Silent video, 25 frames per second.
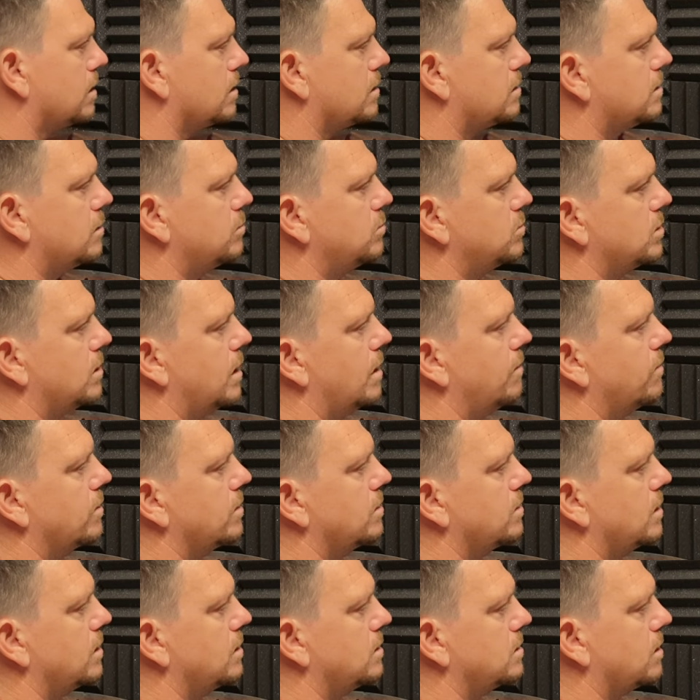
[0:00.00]
the crimson
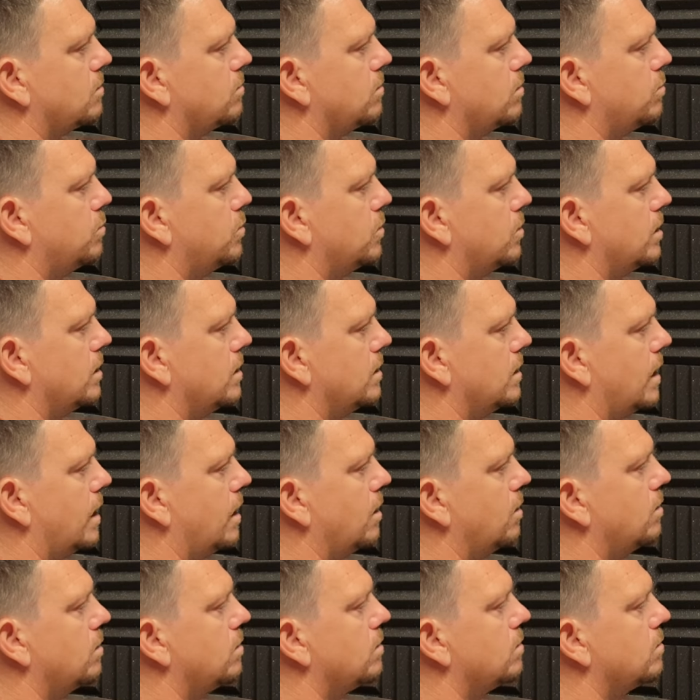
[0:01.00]
evergreens that we put in
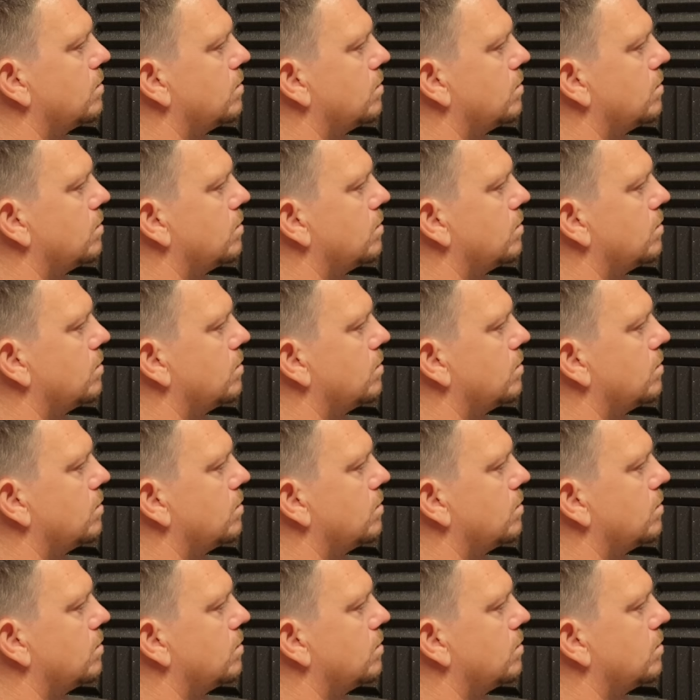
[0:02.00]
there,